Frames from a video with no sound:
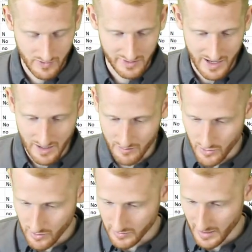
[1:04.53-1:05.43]
data
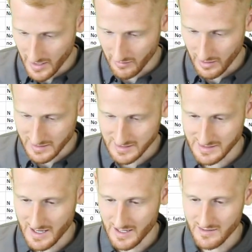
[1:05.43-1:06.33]
moved, I have lots of
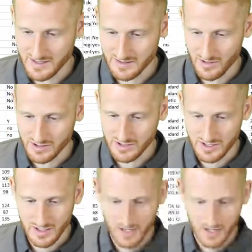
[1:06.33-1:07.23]
data in this
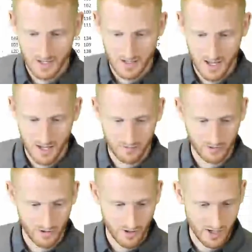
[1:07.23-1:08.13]
spreadsheet. Um,
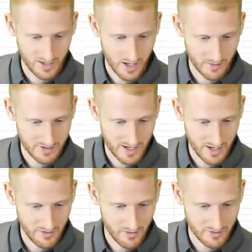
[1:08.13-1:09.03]
so I copy
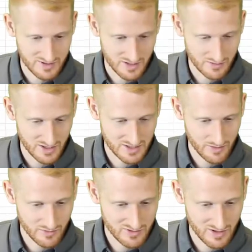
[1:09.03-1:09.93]
down those subject
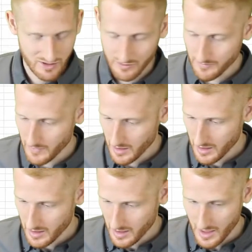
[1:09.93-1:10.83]
numbers though,
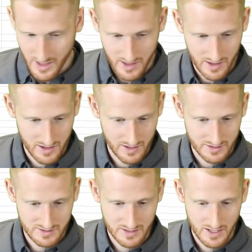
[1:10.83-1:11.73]

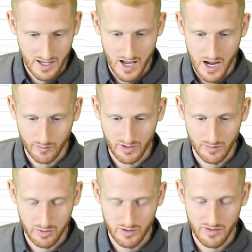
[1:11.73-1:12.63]
and I'm gonna
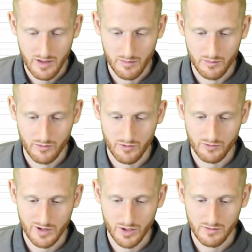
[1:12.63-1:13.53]
put them
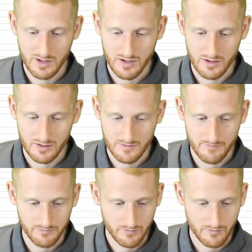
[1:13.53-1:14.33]
right over here